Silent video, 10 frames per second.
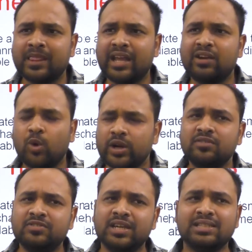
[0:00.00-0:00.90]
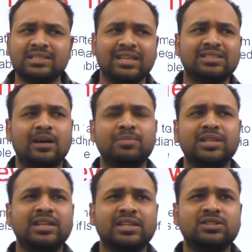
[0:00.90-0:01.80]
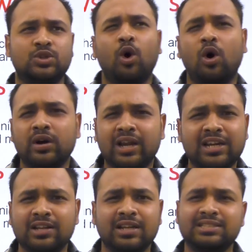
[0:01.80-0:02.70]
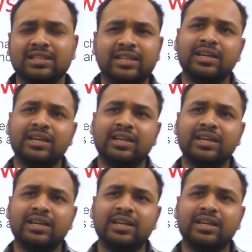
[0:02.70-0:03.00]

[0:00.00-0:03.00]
Like, what if they say something that is wrong? Like, let's say